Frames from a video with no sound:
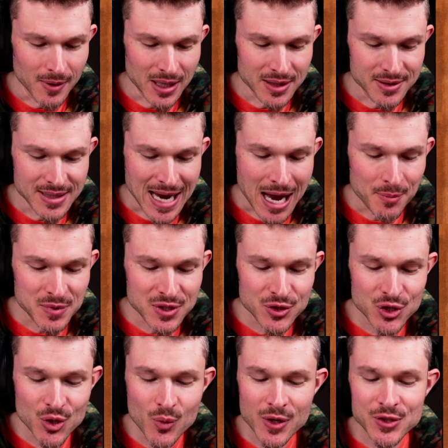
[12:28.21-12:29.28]
Adapted
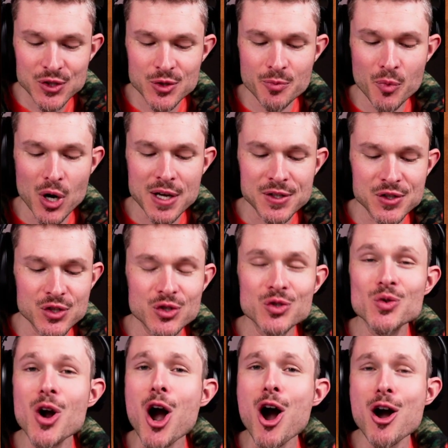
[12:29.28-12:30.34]
to express
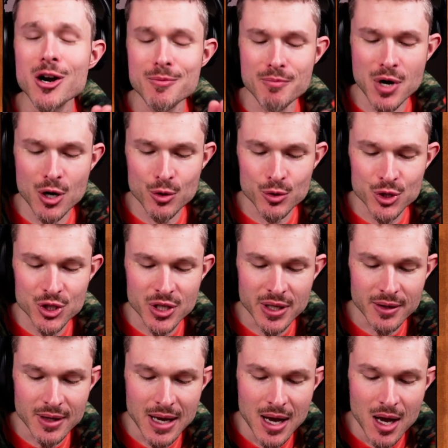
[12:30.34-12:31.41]
strong
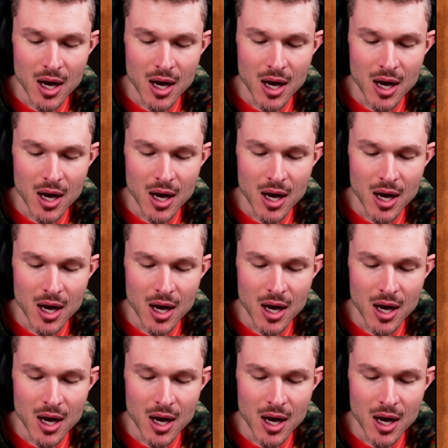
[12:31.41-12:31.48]
emotion